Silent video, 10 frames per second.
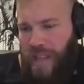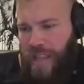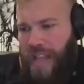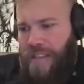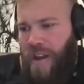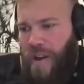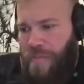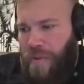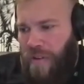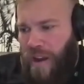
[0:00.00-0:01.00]
Like, that's how I
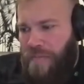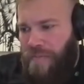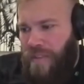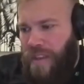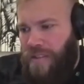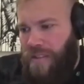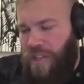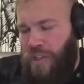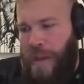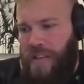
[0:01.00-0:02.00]
program, is
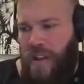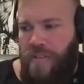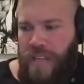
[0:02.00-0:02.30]
just based off